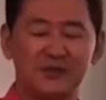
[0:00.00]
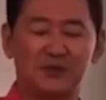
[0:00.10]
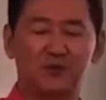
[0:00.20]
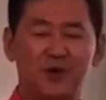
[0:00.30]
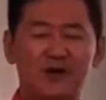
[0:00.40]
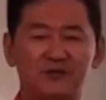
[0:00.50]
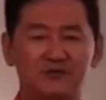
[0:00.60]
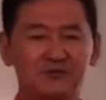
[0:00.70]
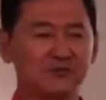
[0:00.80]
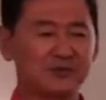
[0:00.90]
What
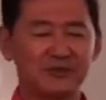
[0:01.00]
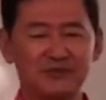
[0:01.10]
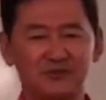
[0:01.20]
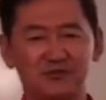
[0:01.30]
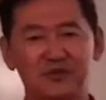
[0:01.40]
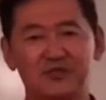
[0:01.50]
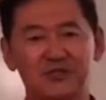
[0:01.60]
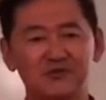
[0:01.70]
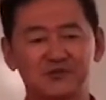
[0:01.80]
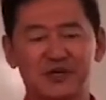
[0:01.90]
would be your
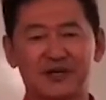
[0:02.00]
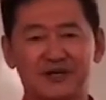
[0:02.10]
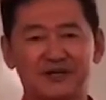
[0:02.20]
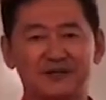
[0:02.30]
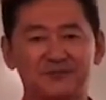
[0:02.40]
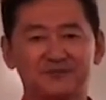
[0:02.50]
leadership style?